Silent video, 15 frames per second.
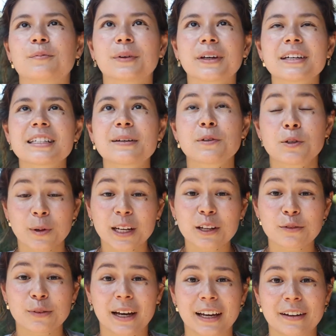Because I'm
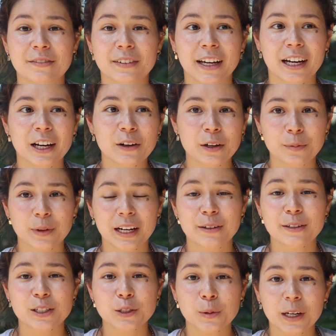25 now, and when I
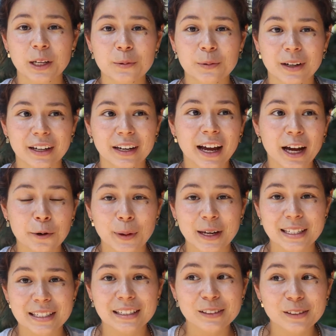was 21, I
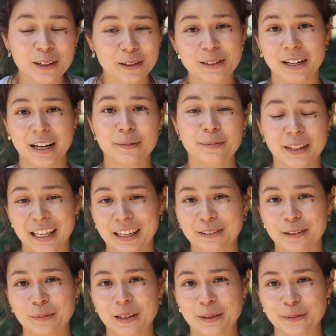wasted a lot of time thinking
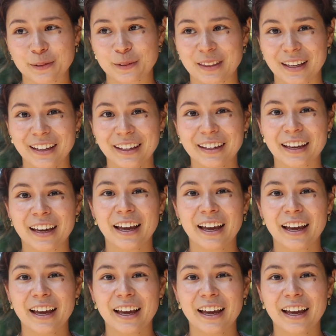what people think.